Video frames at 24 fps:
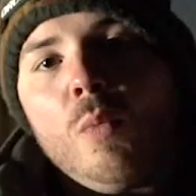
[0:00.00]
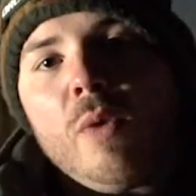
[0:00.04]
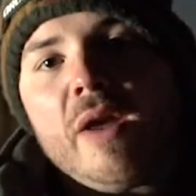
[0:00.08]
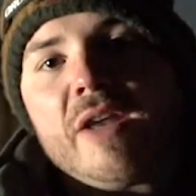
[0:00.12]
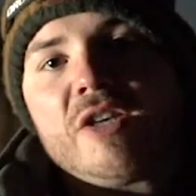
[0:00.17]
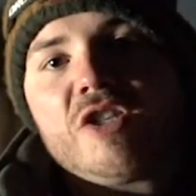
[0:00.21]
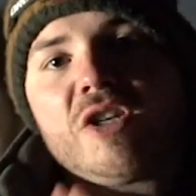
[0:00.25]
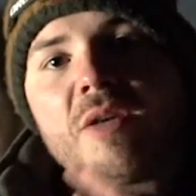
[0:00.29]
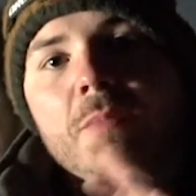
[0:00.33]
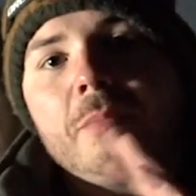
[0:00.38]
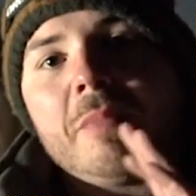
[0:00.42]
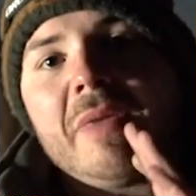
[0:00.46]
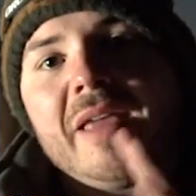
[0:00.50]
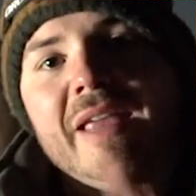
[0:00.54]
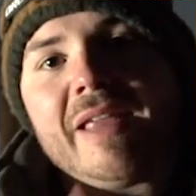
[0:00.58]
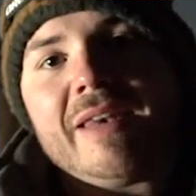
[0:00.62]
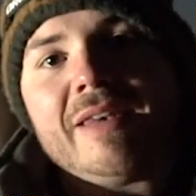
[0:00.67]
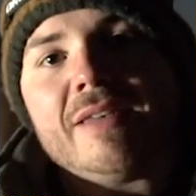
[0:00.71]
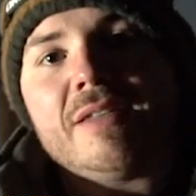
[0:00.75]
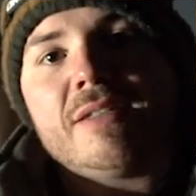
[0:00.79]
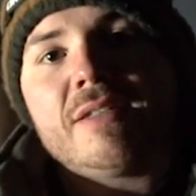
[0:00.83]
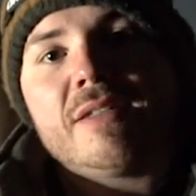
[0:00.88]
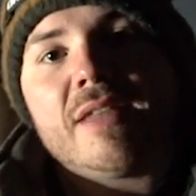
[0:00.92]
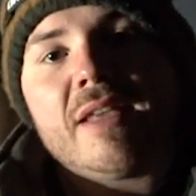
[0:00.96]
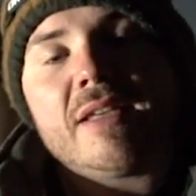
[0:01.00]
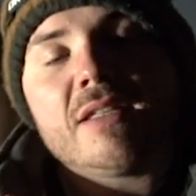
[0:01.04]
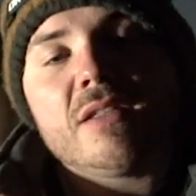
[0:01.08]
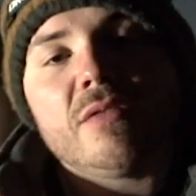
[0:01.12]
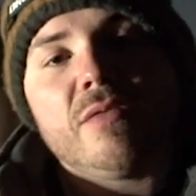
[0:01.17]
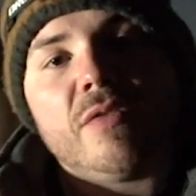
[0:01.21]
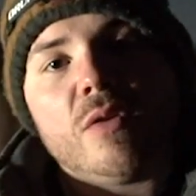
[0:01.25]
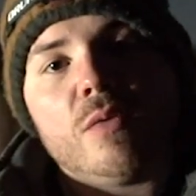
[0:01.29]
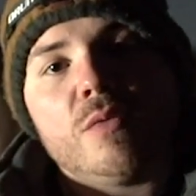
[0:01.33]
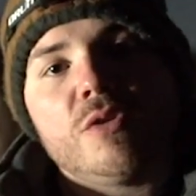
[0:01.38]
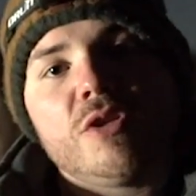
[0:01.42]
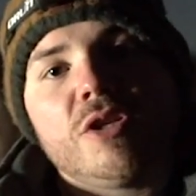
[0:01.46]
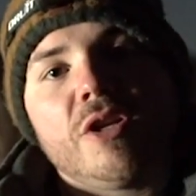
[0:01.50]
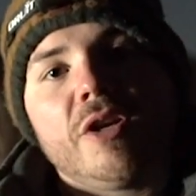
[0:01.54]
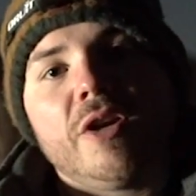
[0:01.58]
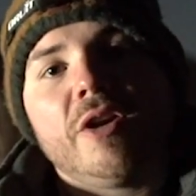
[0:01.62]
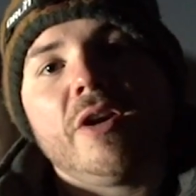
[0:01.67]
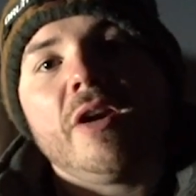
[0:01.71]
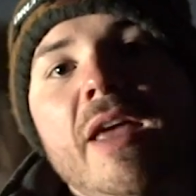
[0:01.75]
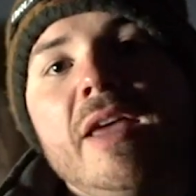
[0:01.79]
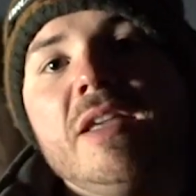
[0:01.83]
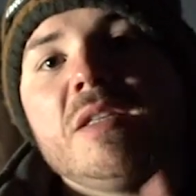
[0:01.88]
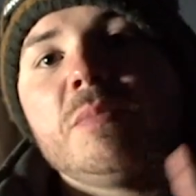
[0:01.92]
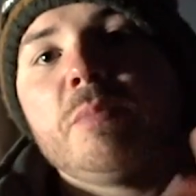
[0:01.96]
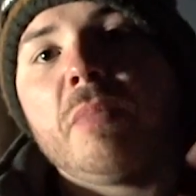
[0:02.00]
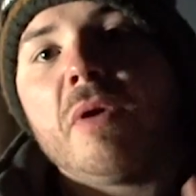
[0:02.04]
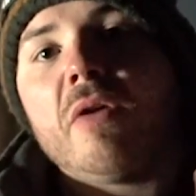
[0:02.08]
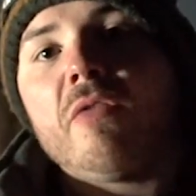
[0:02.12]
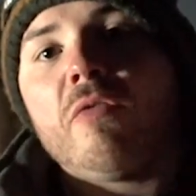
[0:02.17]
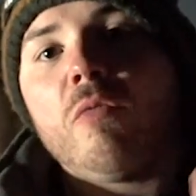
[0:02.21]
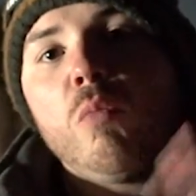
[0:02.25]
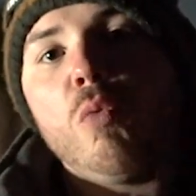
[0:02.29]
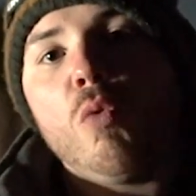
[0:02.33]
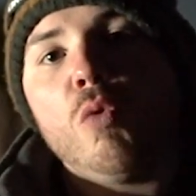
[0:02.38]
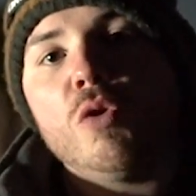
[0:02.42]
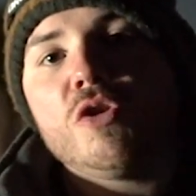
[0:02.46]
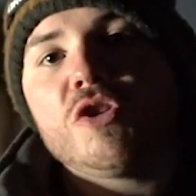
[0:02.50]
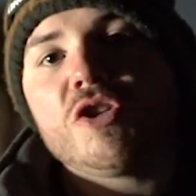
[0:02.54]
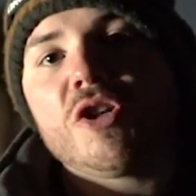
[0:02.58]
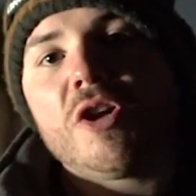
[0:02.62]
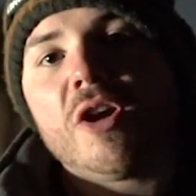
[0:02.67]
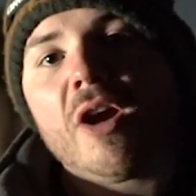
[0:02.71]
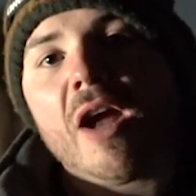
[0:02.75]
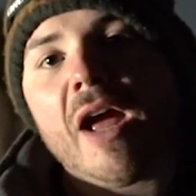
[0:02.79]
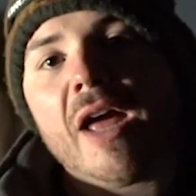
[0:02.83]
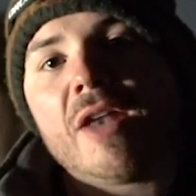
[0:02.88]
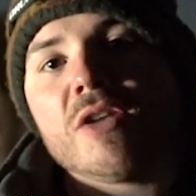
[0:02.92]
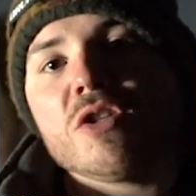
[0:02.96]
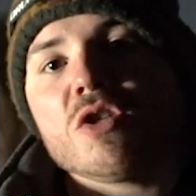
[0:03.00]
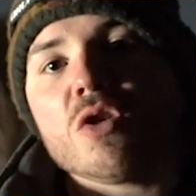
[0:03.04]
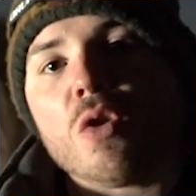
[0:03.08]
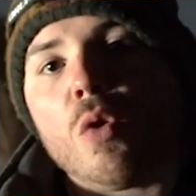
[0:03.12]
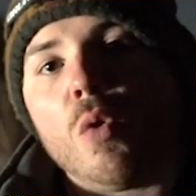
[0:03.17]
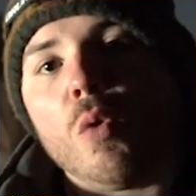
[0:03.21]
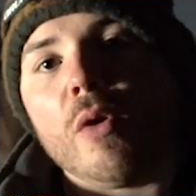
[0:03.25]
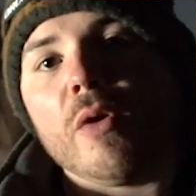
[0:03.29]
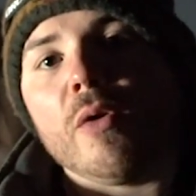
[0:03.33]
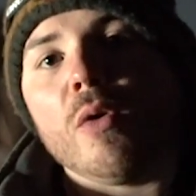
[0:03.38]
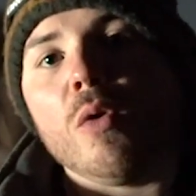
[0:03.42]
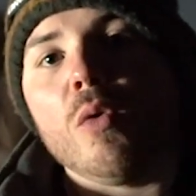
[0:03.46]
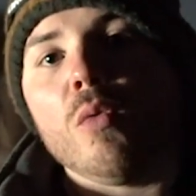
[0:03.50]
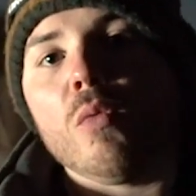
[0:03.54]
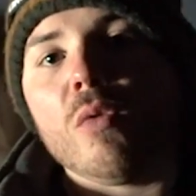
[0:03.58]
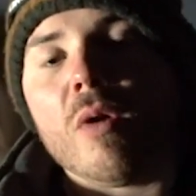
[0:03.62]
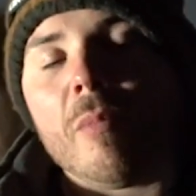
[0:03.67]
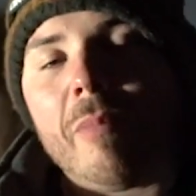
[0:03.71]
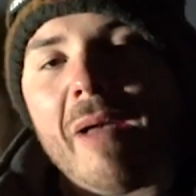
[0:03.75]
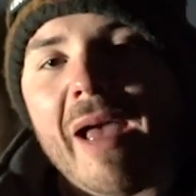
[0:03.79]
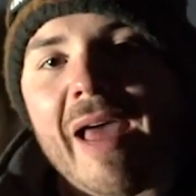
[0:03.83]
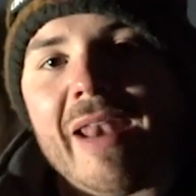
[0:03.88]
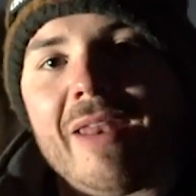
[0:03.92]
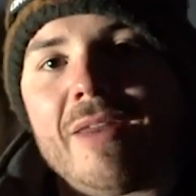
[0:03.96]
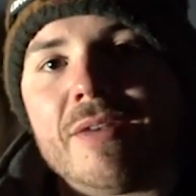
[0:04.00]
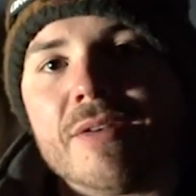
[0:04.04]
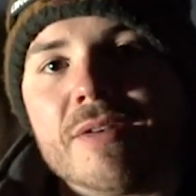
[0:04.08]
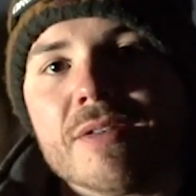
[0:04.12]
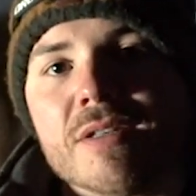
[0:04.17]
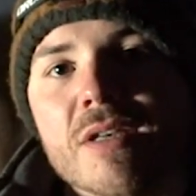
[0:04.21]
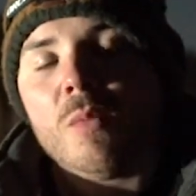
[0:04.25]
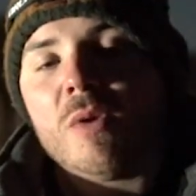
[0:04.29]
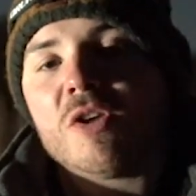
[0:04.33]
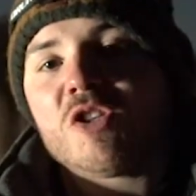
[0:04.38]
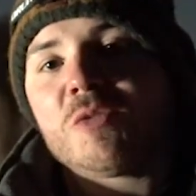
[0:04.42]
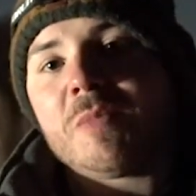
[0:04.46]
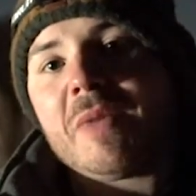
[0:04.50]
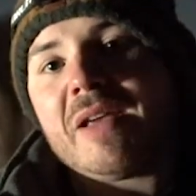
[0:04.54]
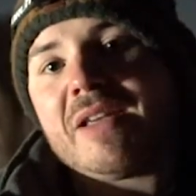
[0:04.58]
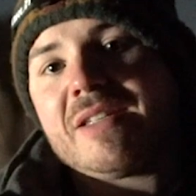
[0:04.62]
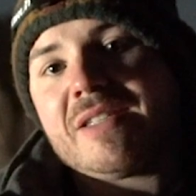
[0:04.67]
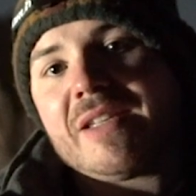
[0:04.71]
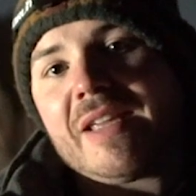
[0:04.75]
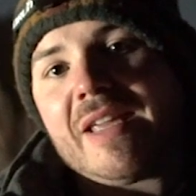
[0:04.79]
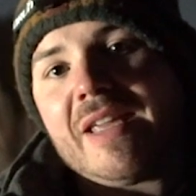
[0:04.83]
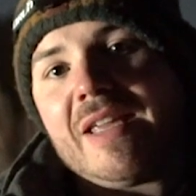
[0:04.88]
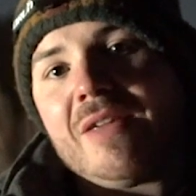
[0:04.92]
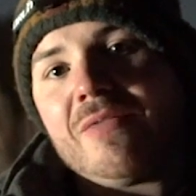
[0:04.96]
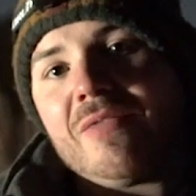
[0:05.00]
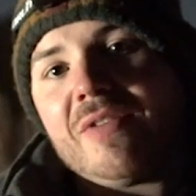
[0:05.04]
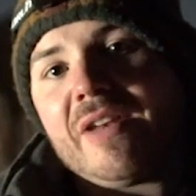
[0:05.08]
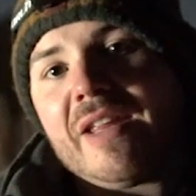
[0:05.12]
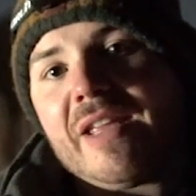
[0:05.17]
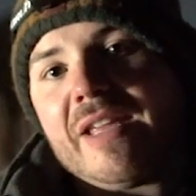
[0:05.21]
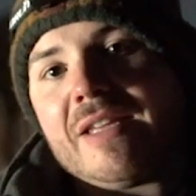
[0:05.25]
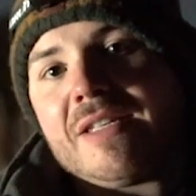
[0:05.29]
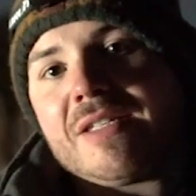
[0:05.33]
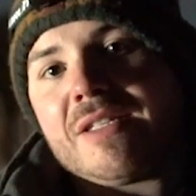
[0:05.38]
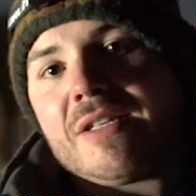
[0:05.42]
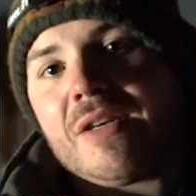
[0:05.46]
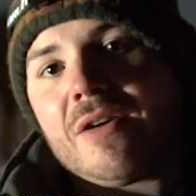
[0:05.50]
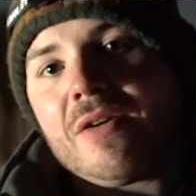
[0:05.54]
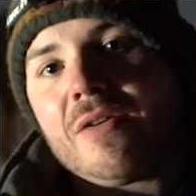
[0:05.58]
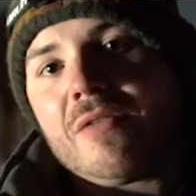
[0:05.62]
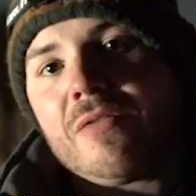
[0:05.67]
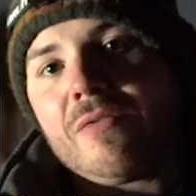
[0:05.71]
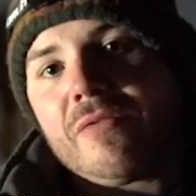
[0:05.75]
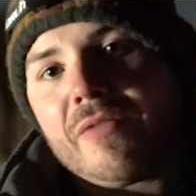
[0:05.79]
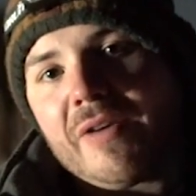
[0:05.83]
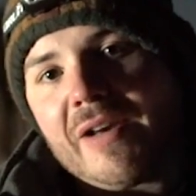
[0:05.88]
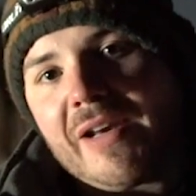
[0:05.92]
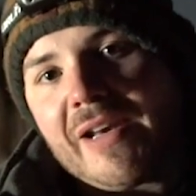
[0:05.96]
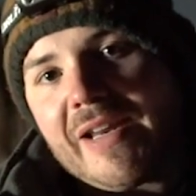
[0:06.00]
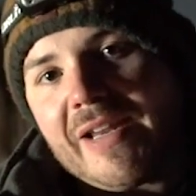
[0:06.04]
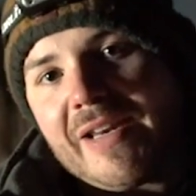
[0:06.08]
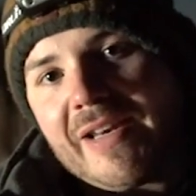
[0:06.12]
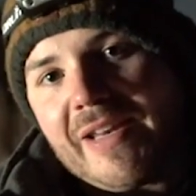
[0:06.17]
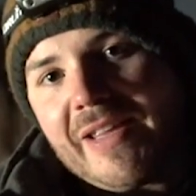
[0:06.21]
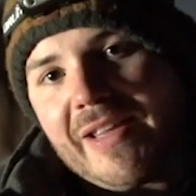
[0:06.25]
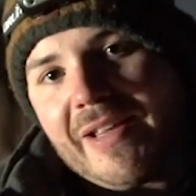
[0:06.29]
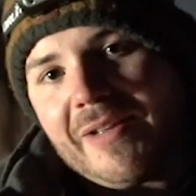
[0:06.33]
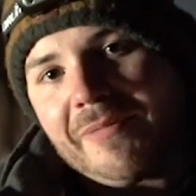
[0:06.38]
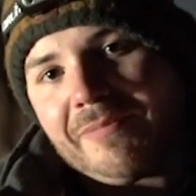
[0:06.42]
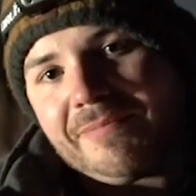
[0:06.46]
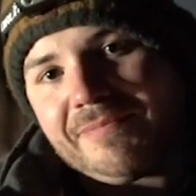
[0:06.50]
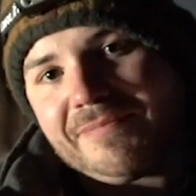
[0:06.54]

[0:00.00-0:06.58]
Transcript: which means this filter is both water and oil repellent, which makes it even easier for cleaning.